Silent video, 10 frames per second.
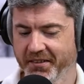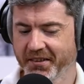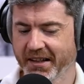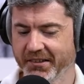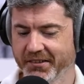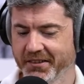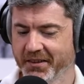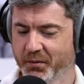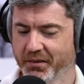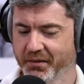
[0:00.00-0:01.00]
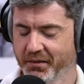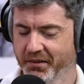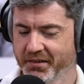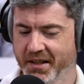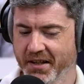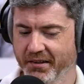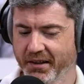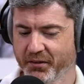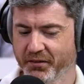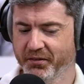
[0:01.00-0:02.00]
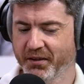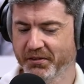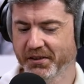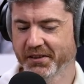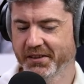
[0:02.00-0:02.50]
that and it would stay in his house forever.